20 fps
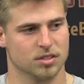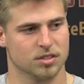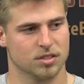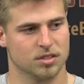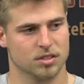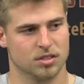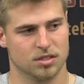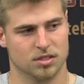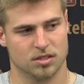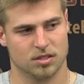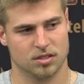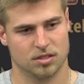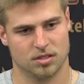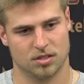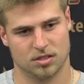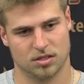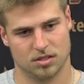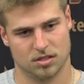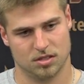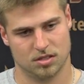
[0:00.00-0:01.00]

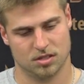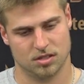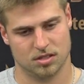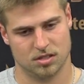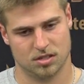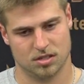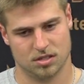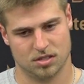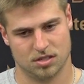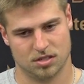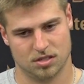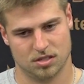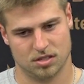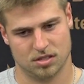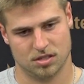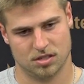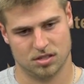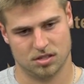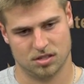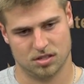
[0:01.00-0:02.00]

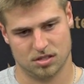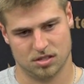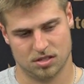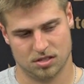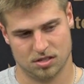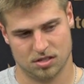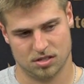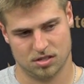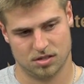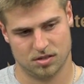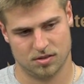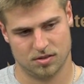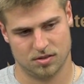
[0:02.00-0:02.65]
(silence)